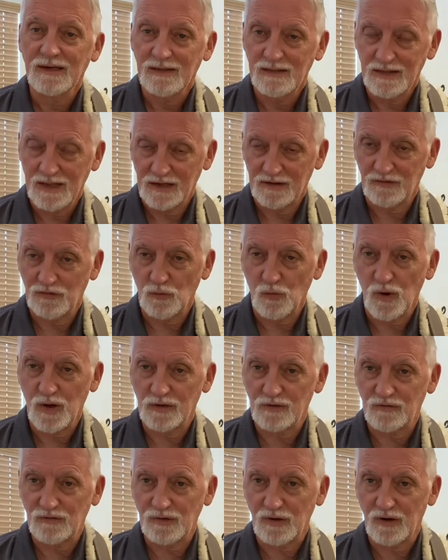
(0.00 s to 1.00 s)
And that's the way it
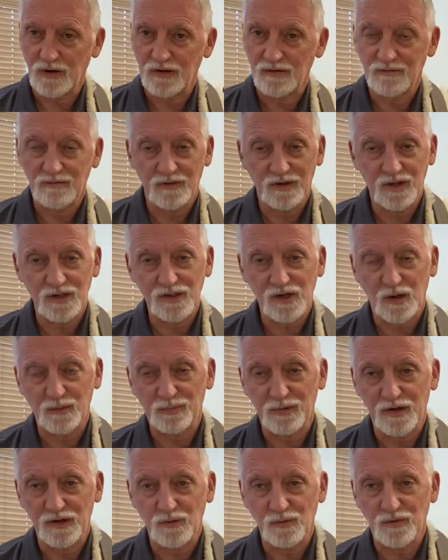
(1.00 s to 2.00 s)
started. The guitar
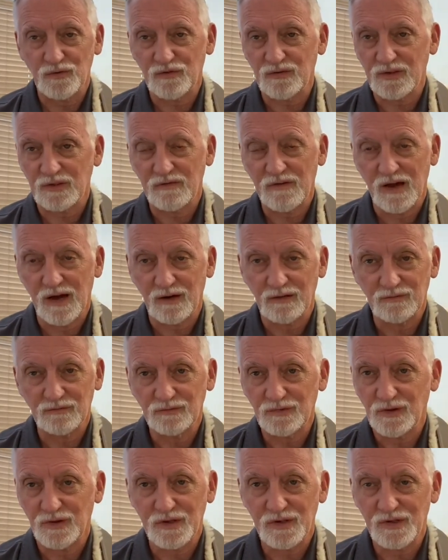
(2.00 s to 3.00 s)
player was Steve Howe,
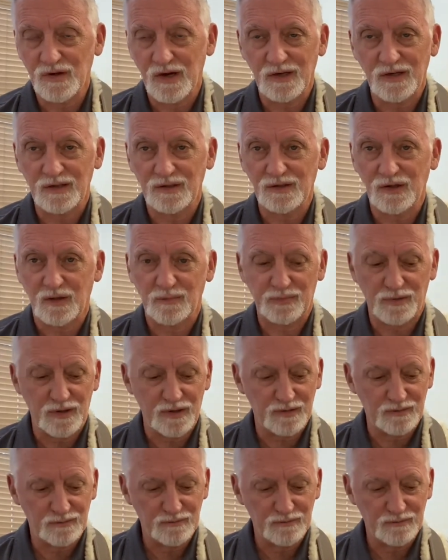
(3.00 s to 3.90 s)
really great guitar player.